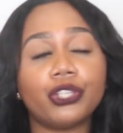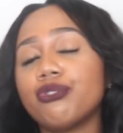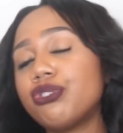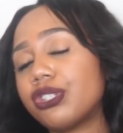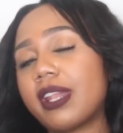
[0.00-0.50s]

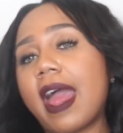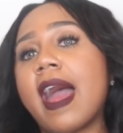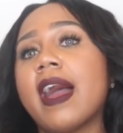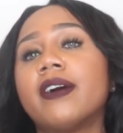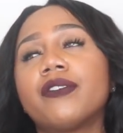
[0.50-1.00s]
you should
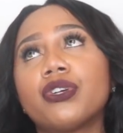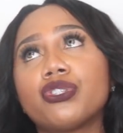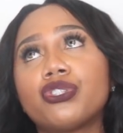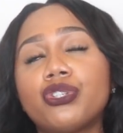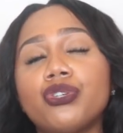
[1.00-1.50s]

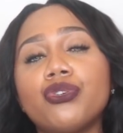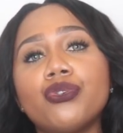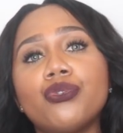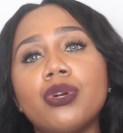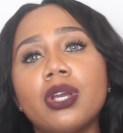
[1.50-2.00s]
have
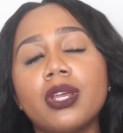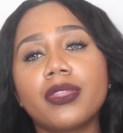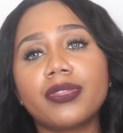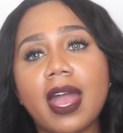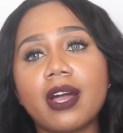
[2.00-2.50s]

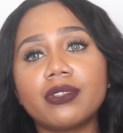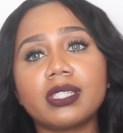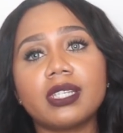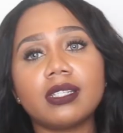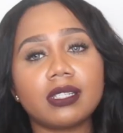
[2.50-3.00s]

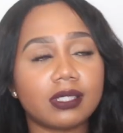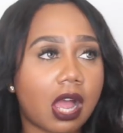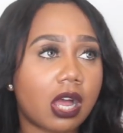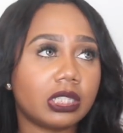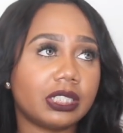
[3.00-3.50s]

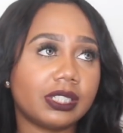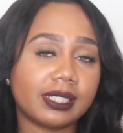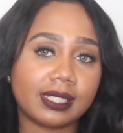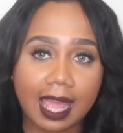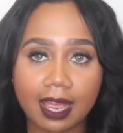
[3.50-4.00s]

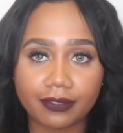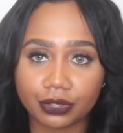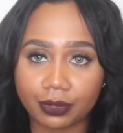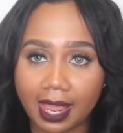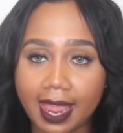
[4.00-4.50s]
$2,000
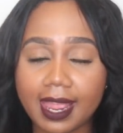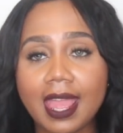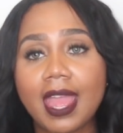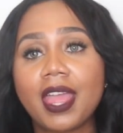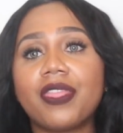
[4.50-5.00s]
left,
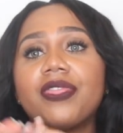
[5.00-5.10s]
okay?